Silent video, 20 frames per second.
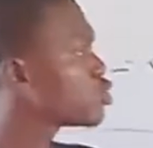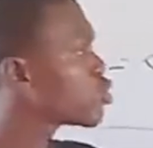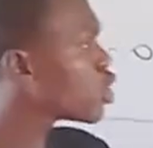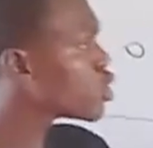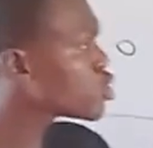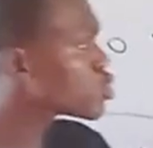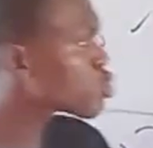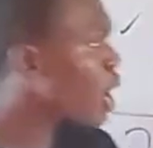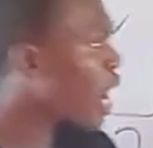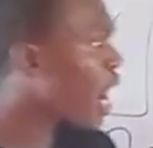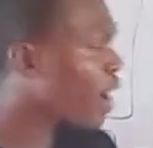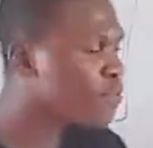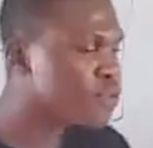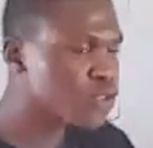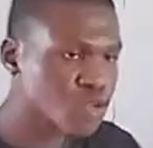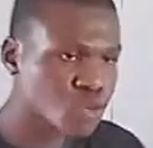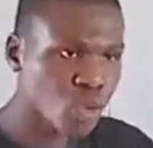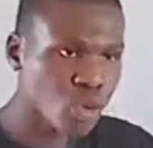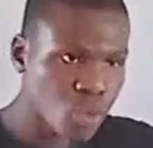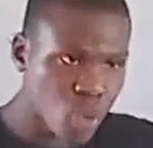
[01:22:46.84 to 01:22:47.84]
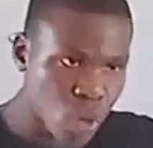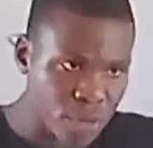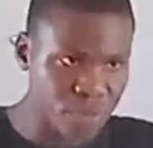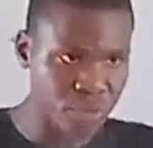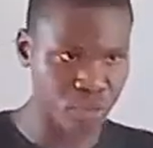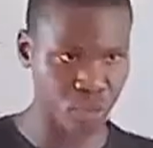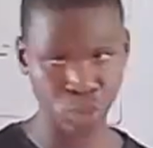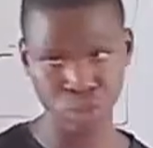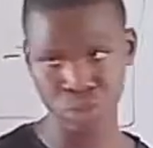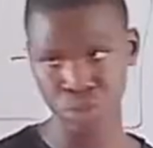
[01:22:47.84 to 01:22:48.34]
going to have its own wave
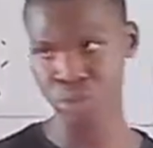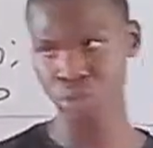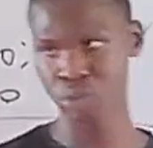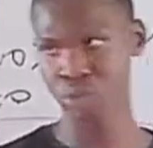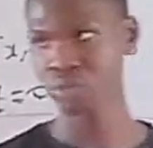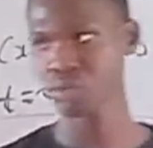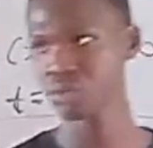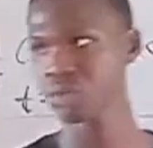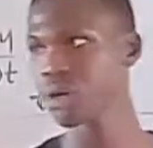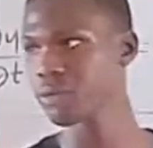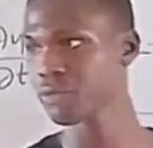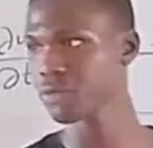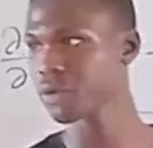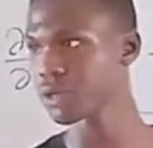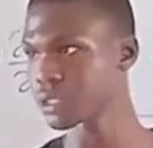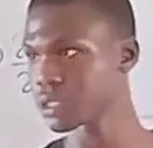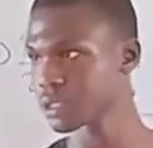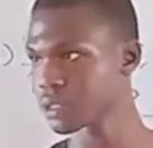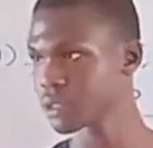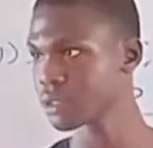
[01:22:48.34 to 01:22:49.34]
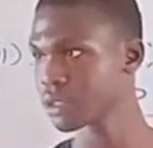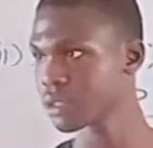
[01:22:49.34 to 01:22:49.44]
equation, true or false?